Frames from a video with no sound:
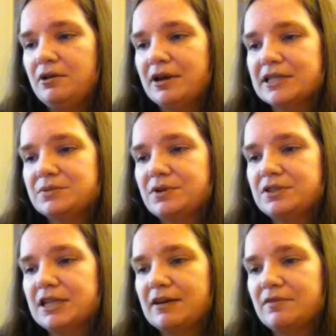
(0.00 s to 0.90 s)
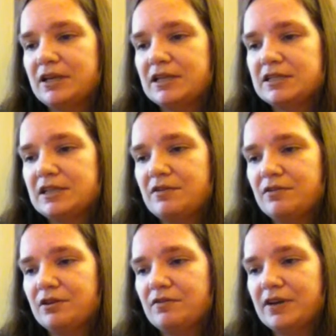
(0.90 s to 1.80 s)
Grassroots advocacy
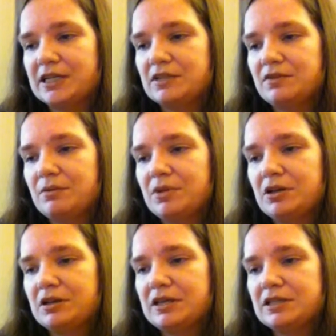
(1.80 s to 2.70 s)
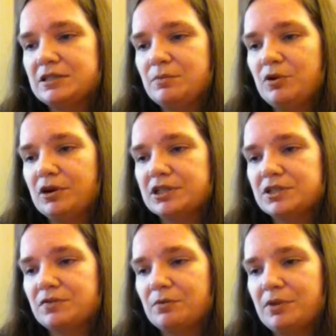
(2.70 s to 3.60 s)
for effective community
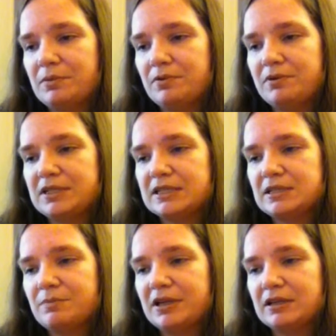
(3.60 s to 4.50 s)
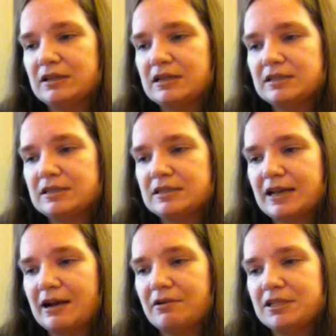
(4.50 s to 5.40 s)
supports for people with disabilities is
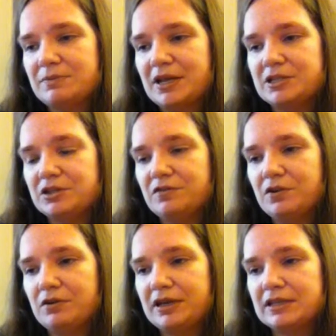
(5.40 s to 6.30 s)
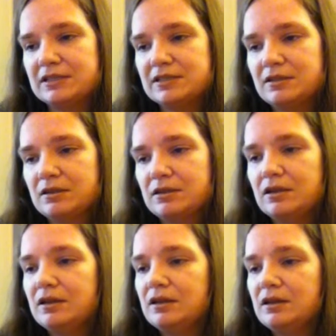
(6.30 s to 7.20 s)
now its major focus.
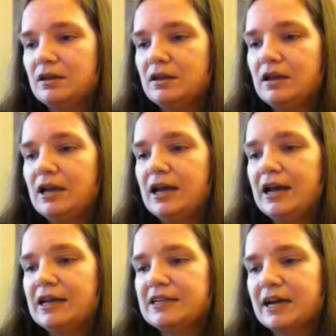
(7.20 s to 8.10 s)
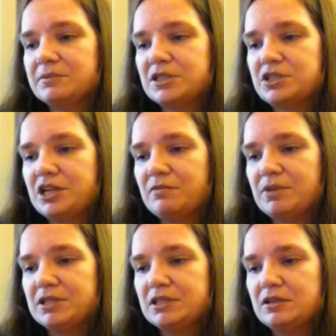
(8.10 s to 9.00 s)
ADAPT's
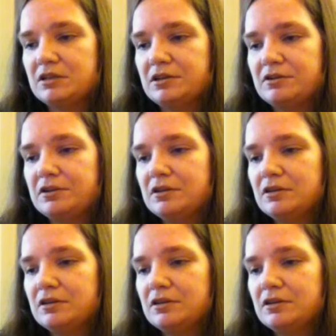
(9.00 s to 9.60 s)
achievements include